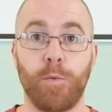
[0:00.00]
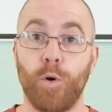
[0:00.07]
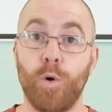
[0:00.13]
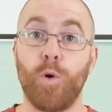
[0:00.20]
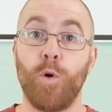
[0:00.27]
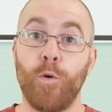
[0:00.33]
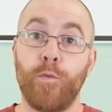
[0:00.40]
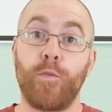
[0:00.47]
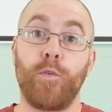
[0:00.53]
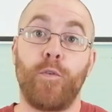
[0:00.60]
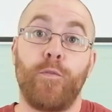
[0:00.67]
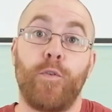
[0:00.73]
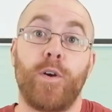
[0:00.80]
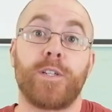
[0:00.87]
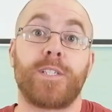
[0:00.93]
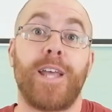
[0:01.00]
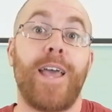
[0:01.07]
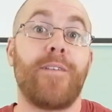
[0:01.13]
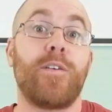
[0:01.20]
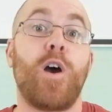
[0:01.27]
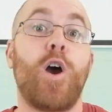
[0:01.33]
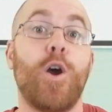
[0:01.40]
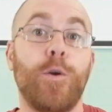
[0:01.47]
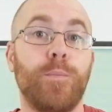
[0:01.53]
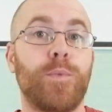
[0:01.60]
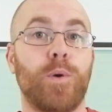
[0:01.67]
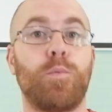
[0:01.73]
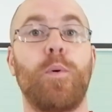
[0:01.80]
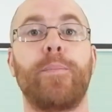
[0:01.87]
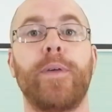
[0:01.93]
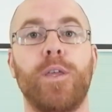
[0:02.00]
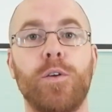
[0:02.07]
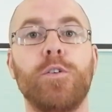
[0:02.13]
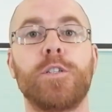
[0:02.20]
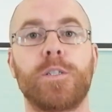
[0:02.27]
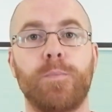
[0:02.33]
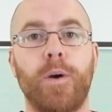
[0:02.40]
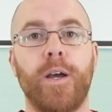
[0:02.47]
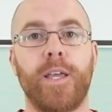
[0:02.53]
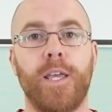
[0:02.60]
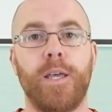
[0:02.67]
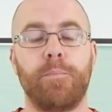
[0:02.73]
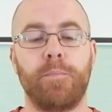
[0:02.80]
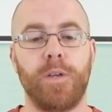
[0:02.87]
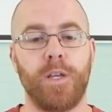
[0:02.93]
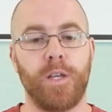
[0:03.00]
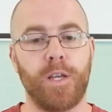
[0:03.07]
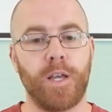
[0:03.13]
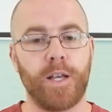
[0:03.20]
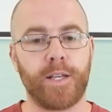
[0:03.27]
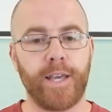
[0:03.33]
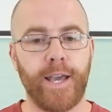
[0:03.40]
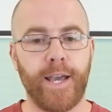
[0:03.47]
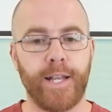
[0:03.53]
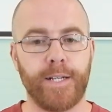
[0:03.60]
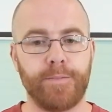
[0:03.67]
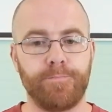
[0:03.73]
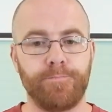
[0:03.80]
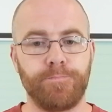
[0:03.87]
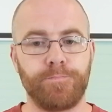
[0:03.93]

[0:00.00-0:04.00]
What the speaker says: or for us to ever hope that we'll be used by him again.